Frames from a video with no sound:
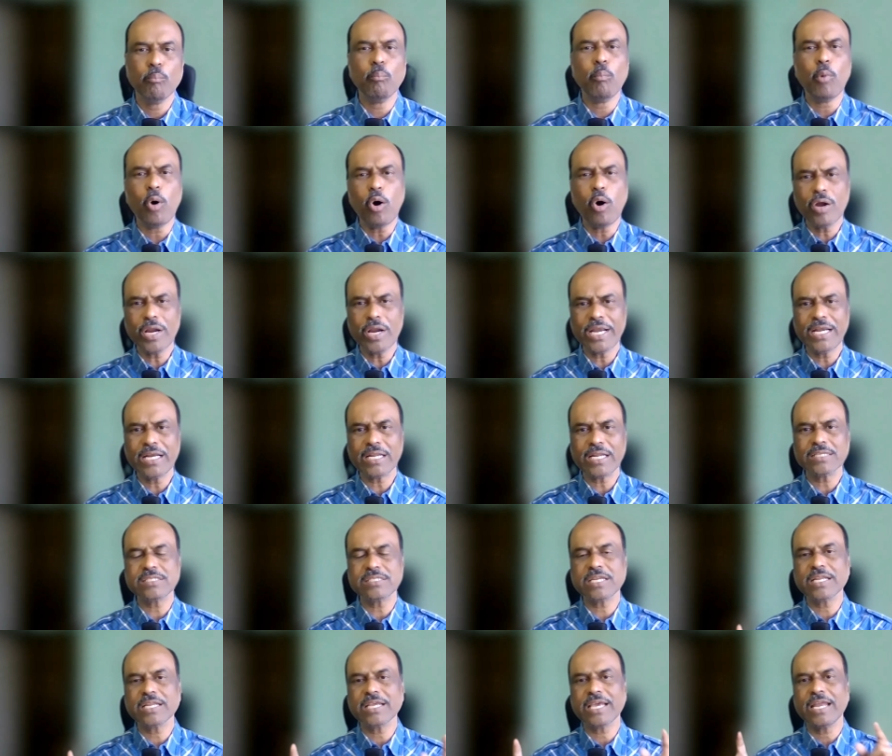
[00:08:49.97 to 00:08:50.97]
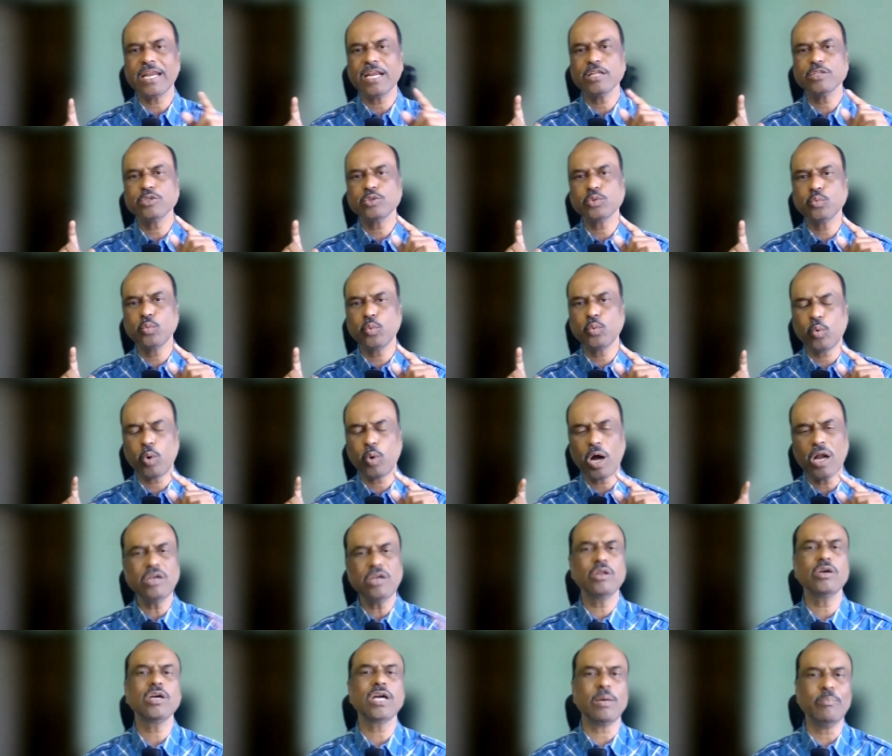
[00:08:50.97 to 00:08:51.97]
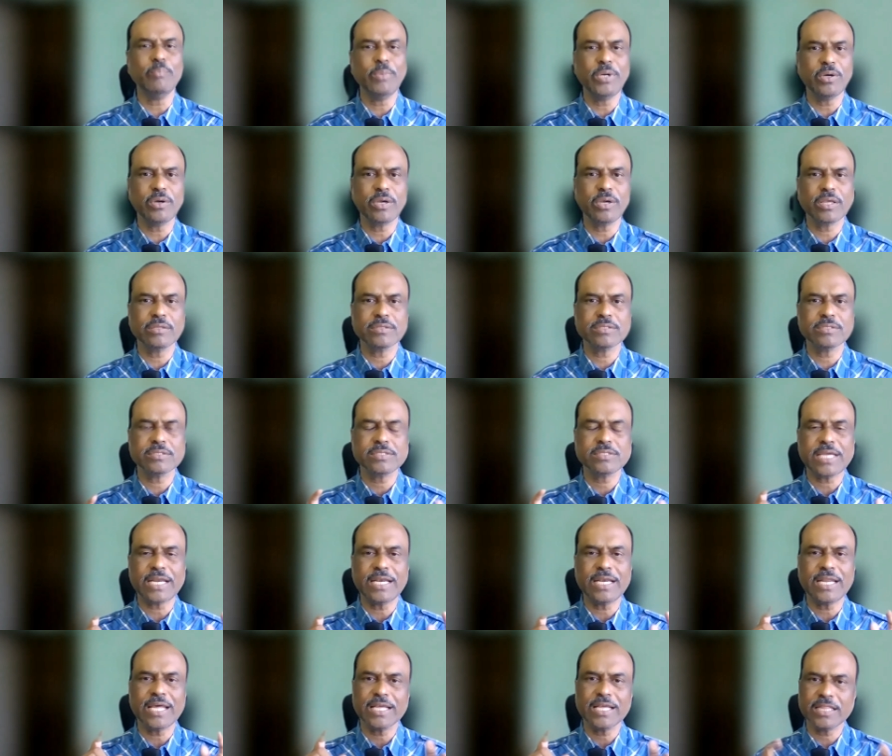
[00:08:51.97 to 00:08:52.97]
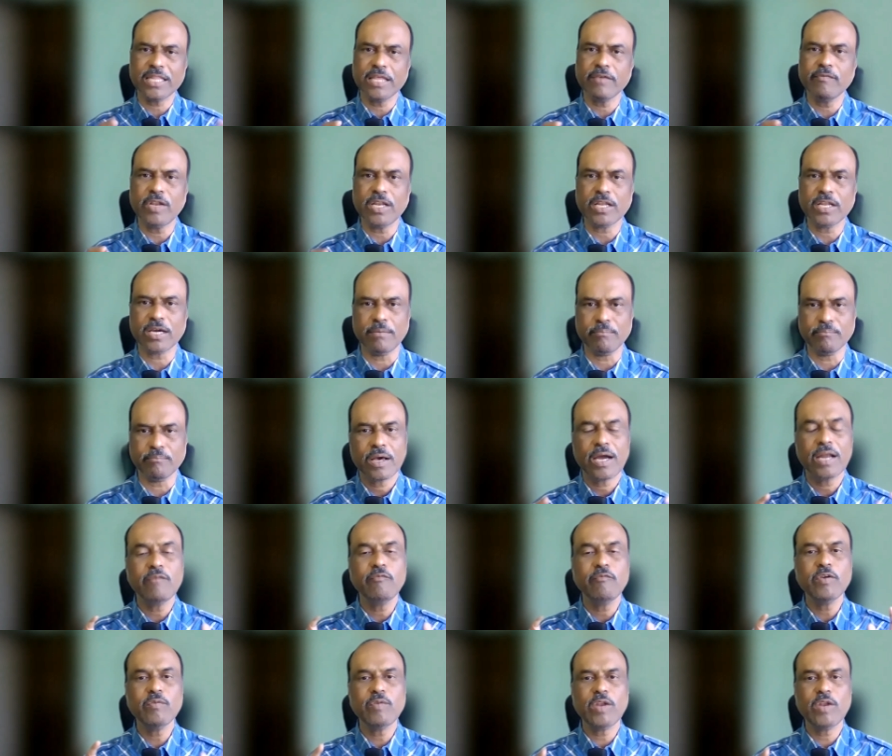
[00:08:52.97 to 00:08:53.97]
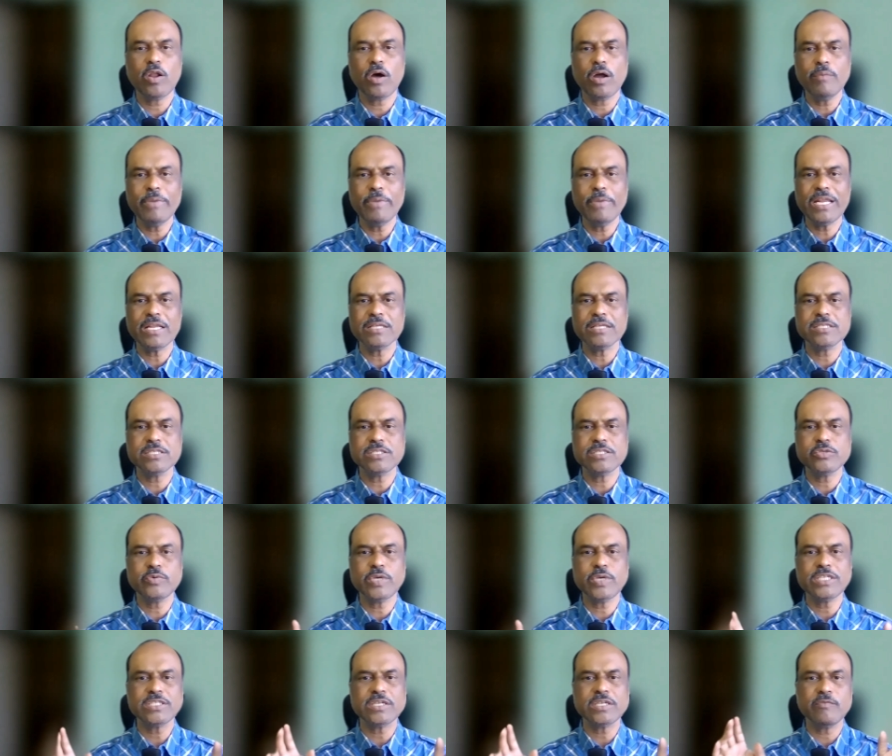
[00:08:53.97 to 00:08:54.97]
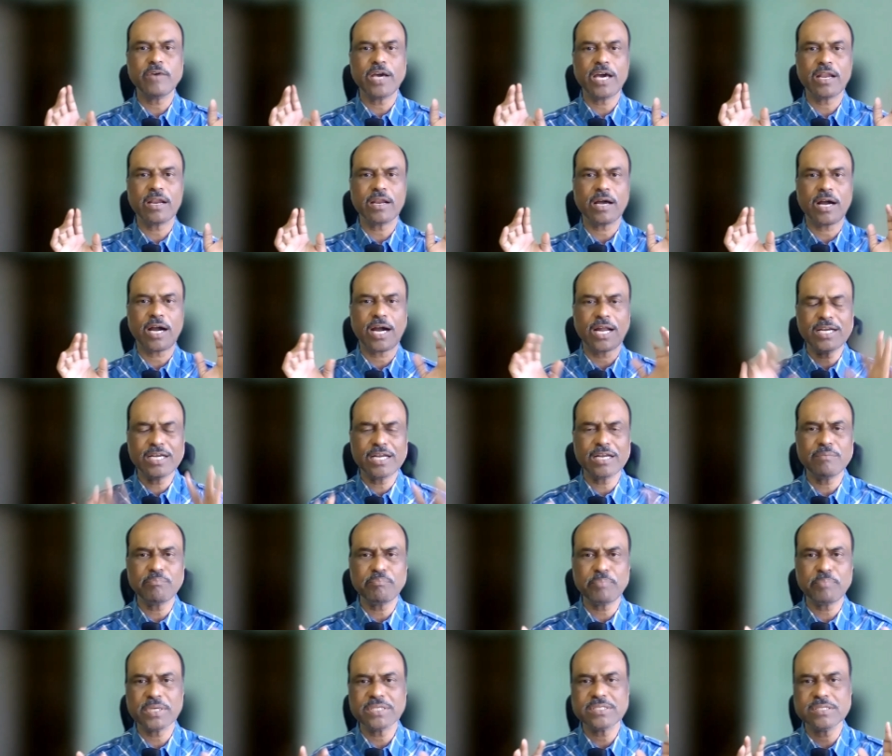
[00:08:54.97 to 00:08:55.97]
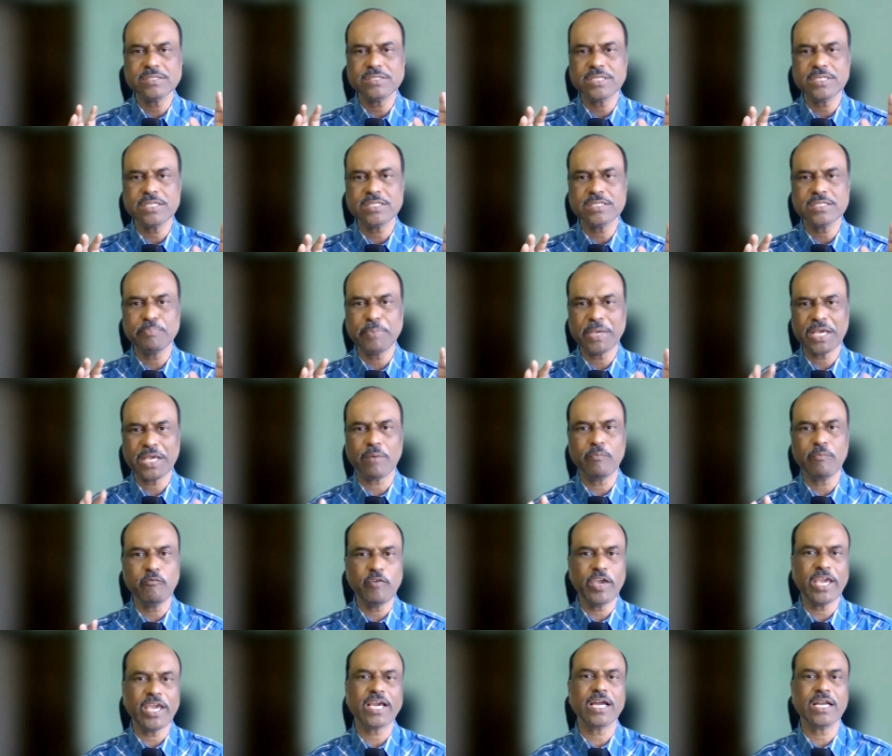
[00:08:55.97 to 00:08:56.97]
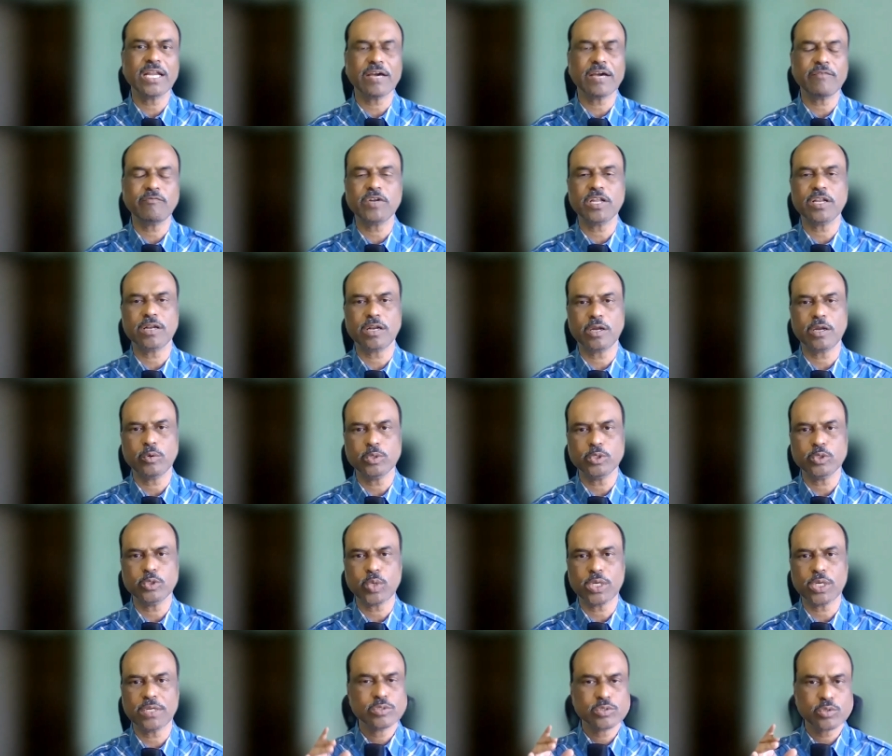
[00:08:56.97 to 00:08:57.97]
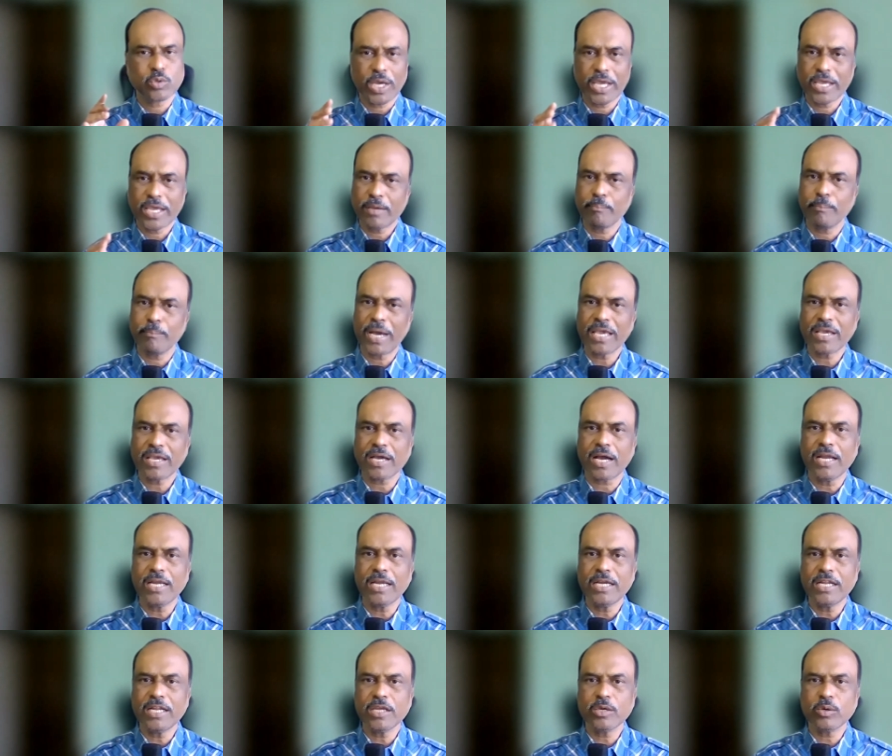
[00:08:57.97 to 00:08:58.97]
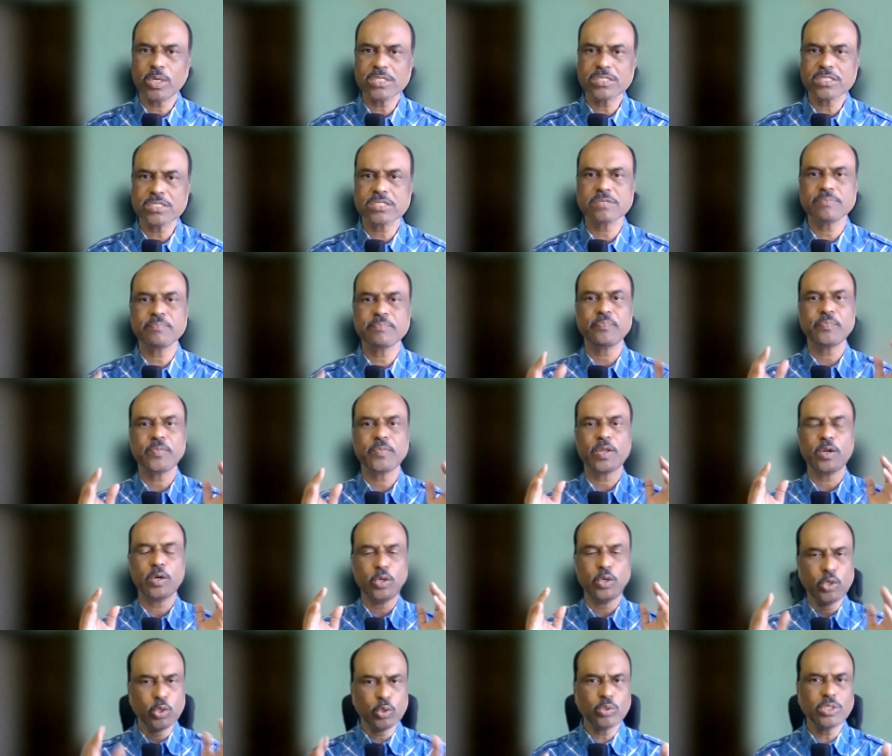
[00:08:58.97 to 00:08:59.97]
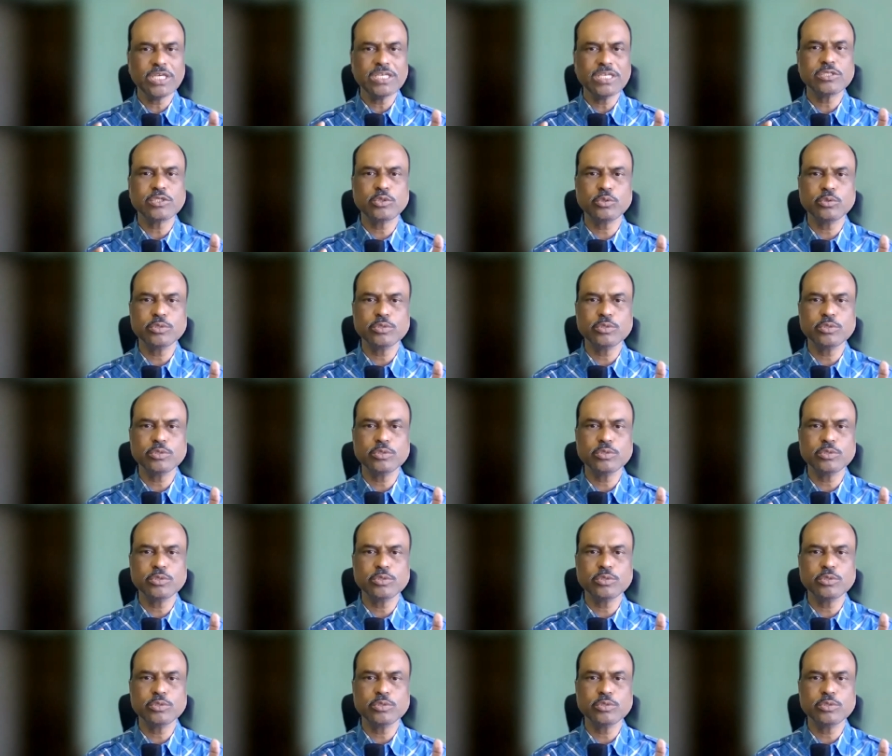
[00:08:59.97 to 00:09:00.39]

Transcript: More interested candidates who want to come to CENTAC, they will come. And we will not be in a situation where 100% seats become vacant after round one. So I, my kind request, do these